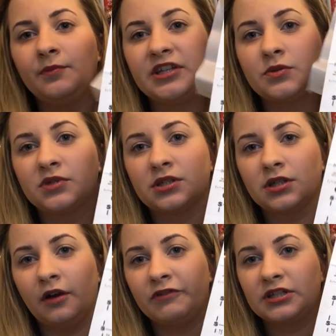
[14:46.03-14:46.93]
This was
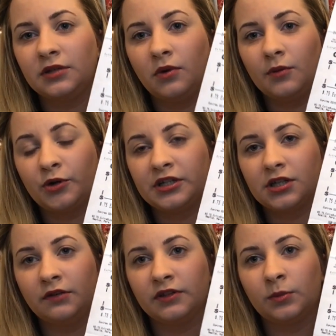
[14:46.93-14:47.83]
obviously what prints
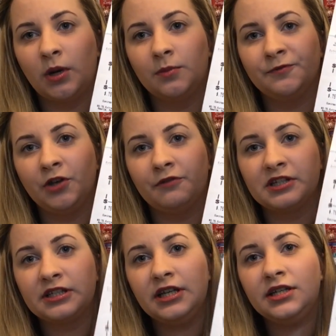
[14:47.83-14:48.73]
off at the bottom of your
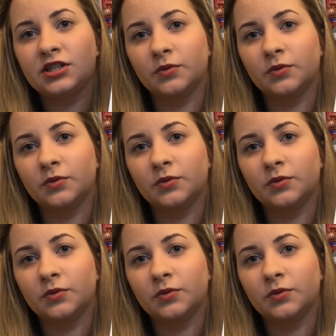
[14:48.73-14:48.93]
receipt.